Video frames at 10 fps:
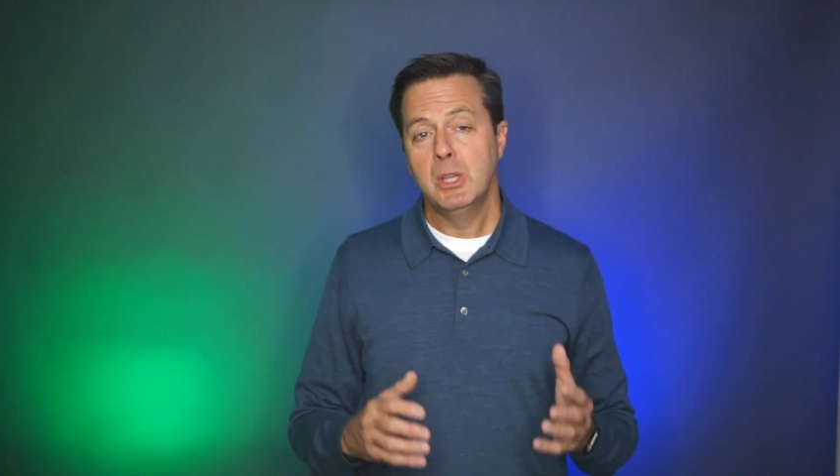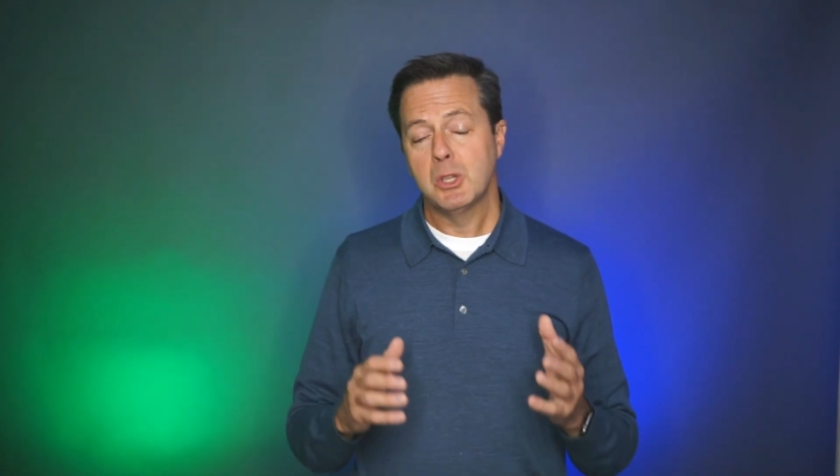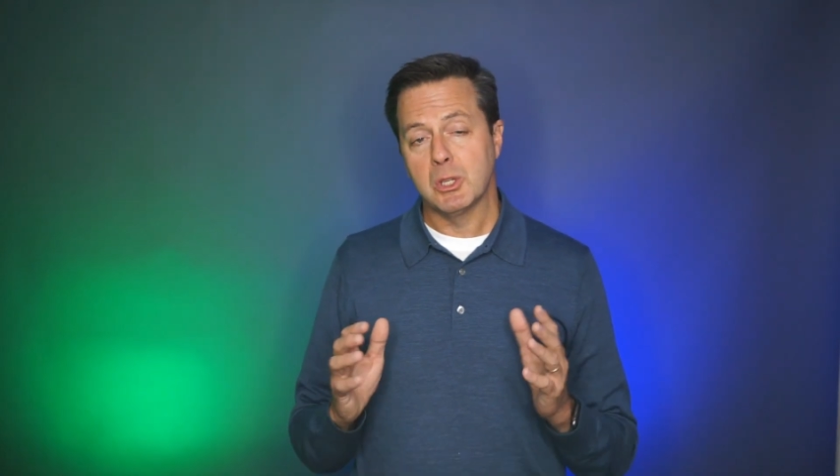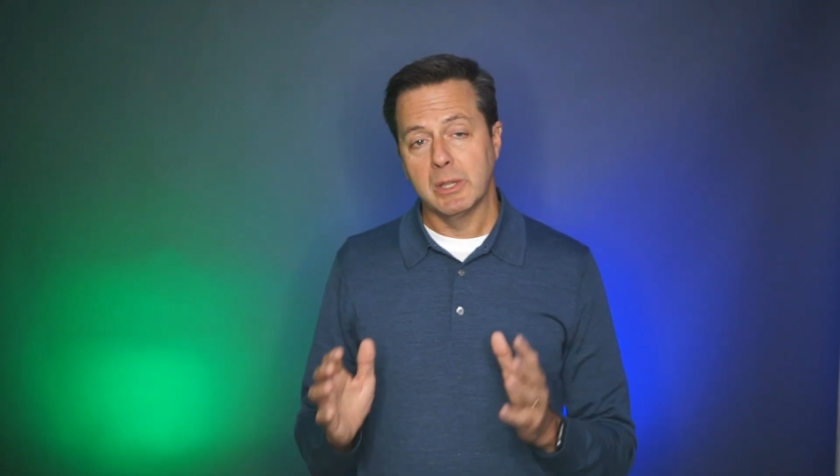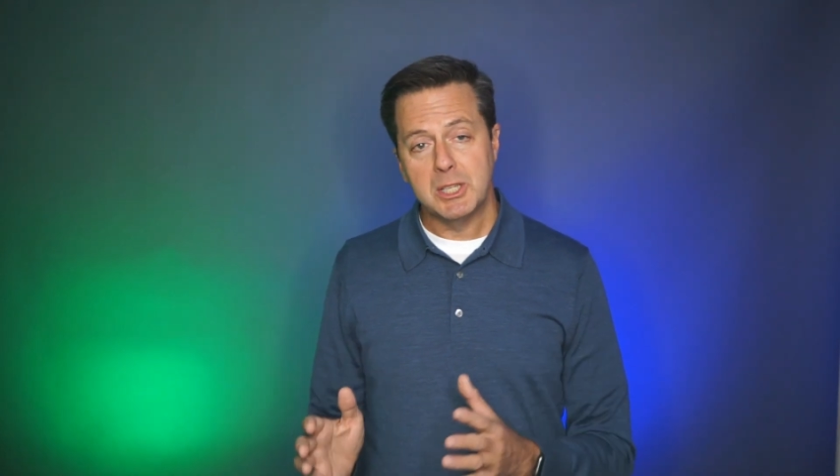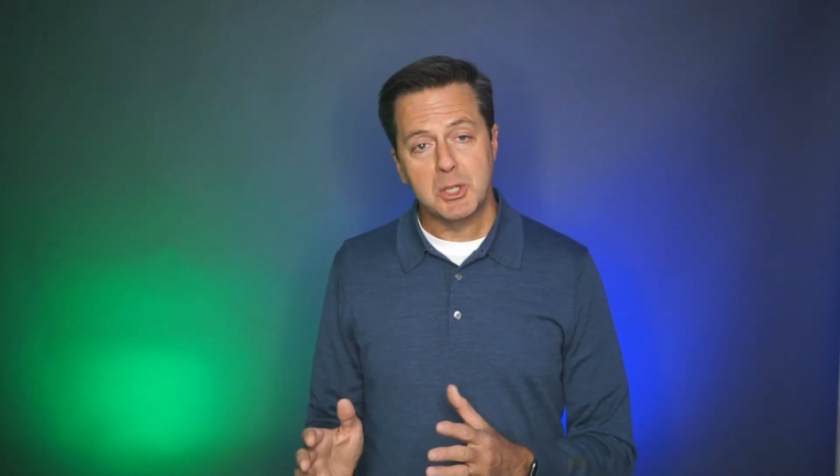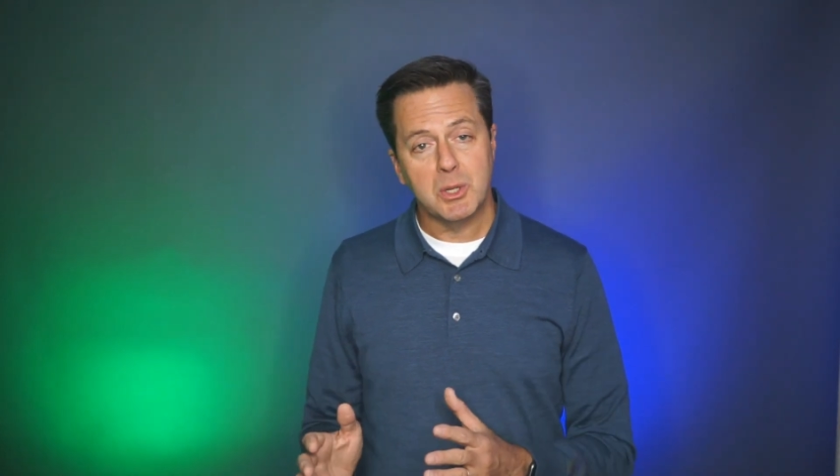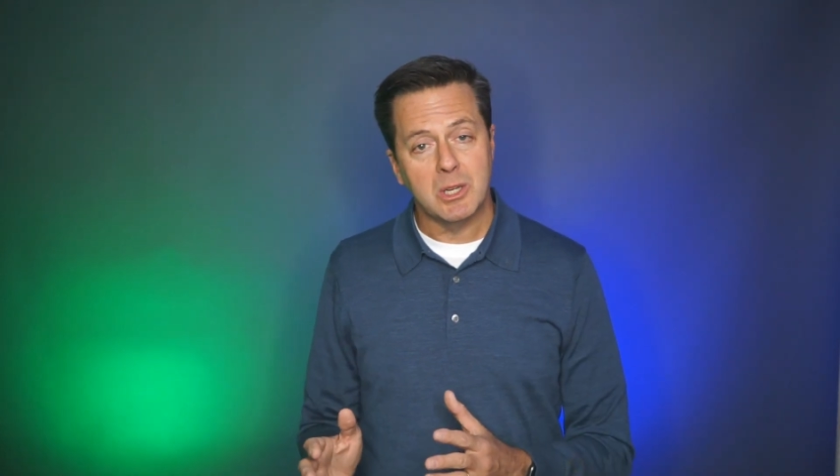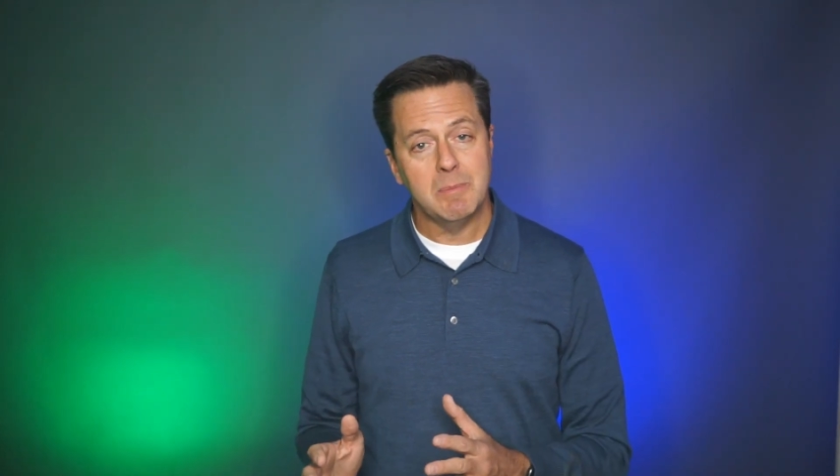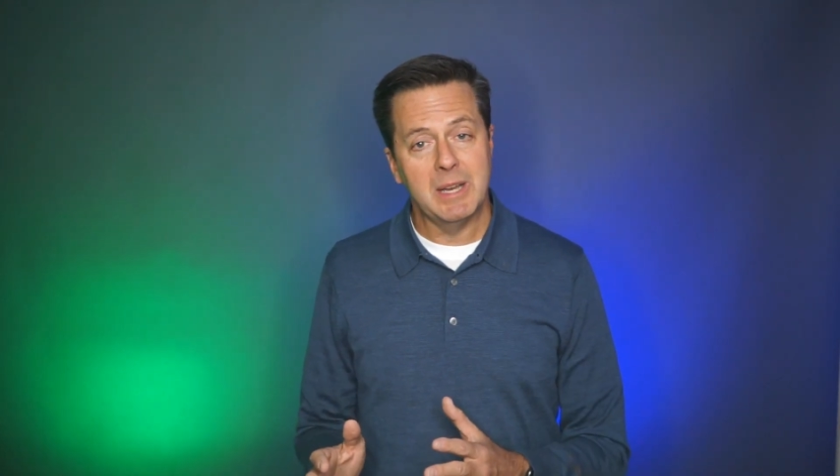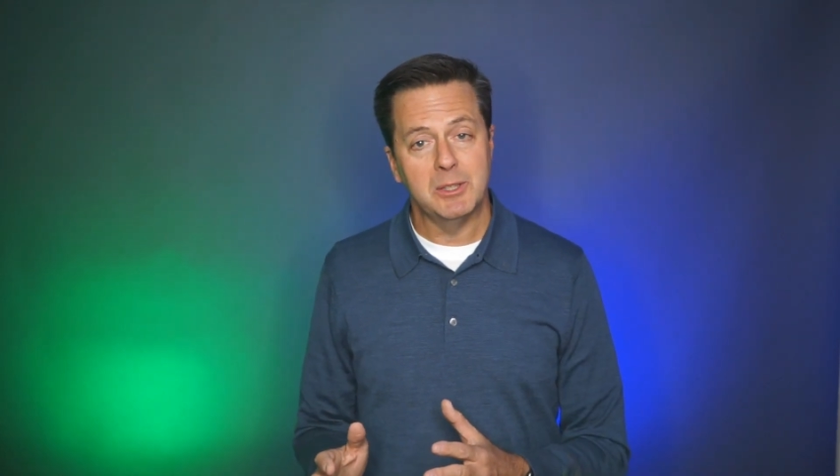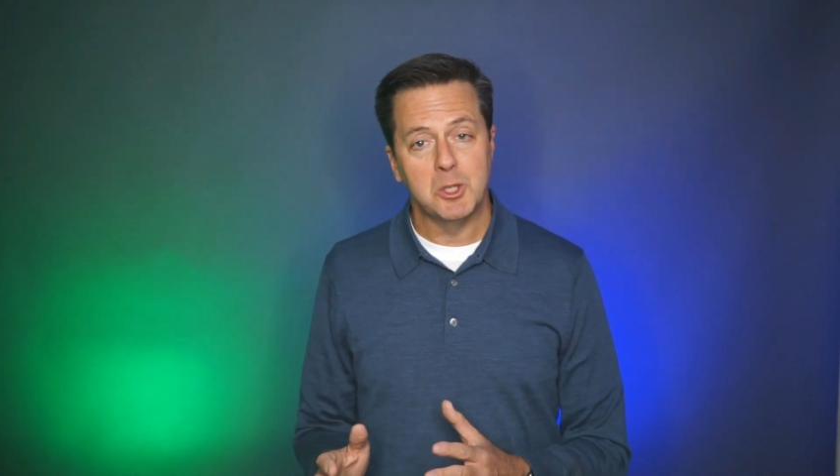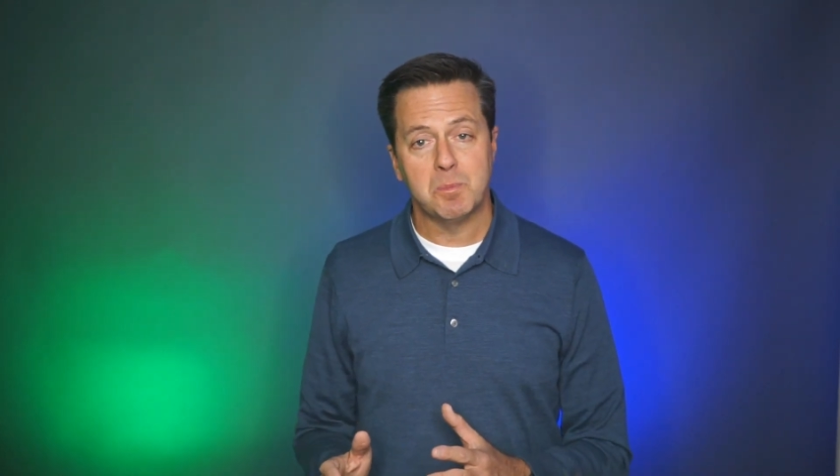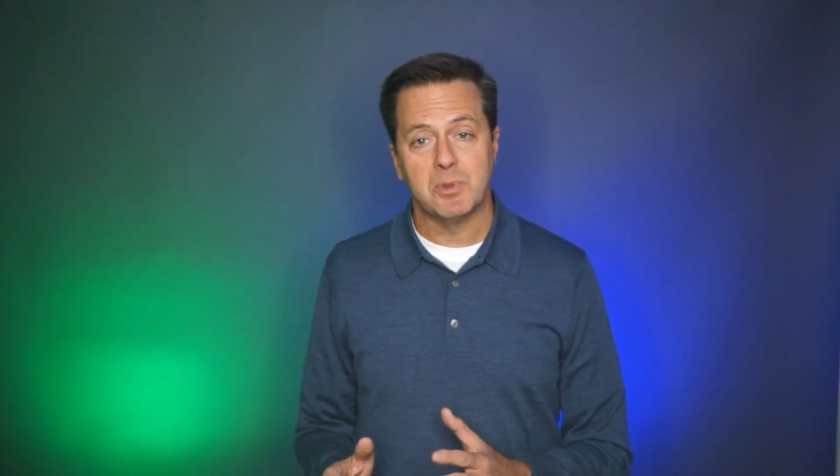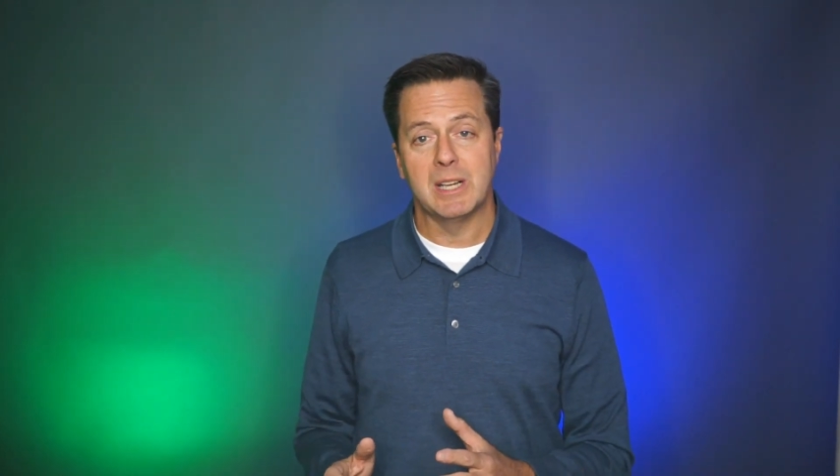So let's talk about
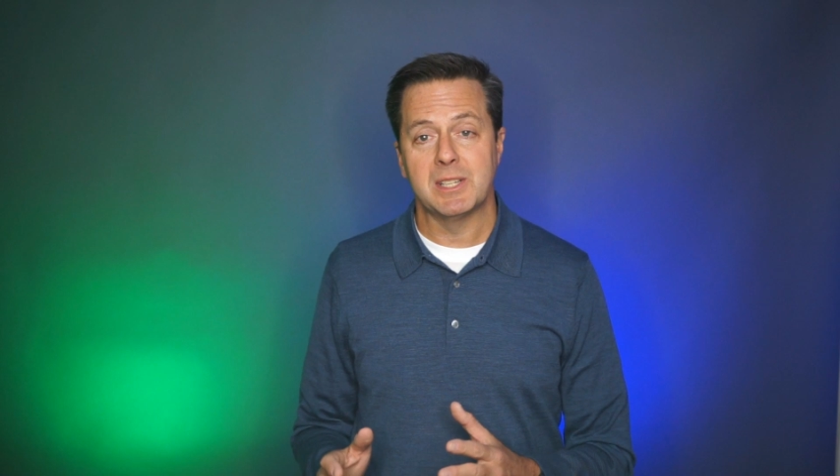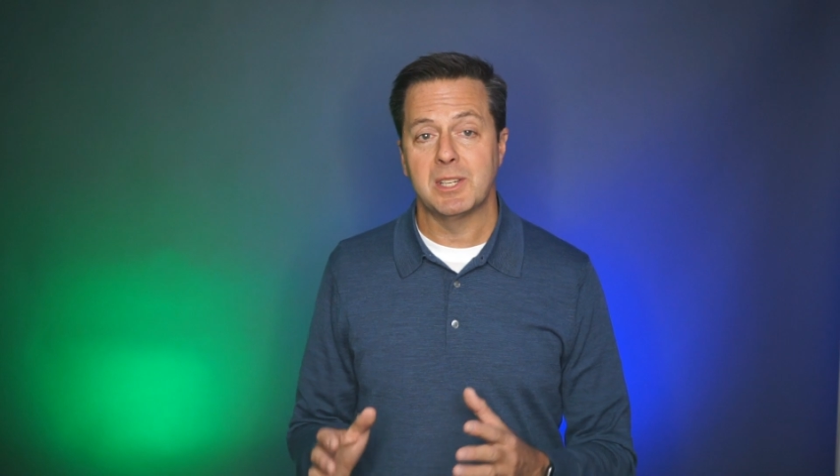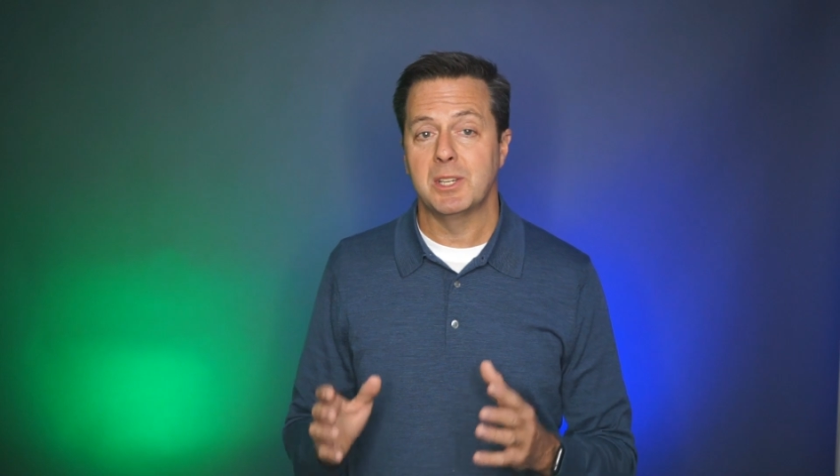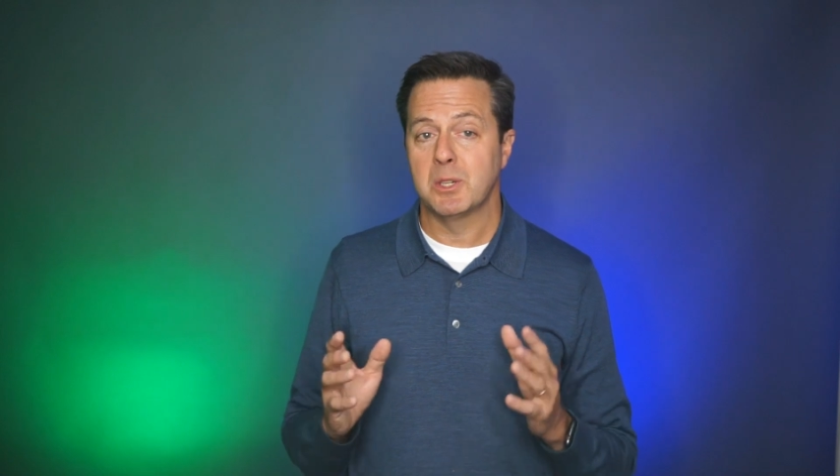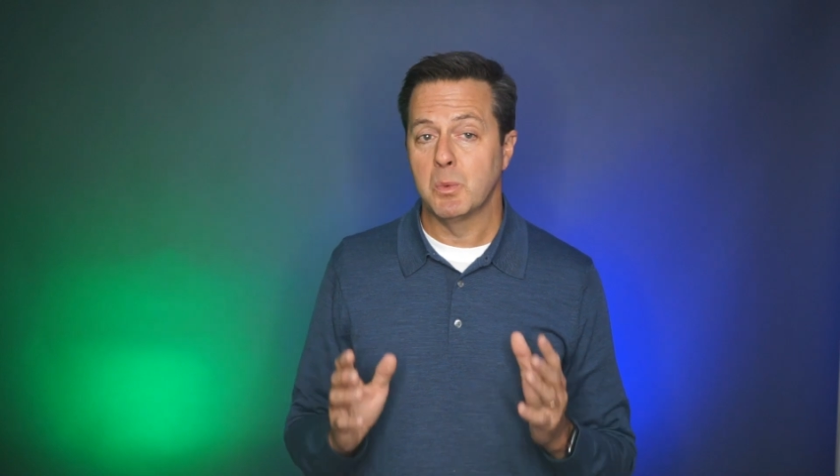this process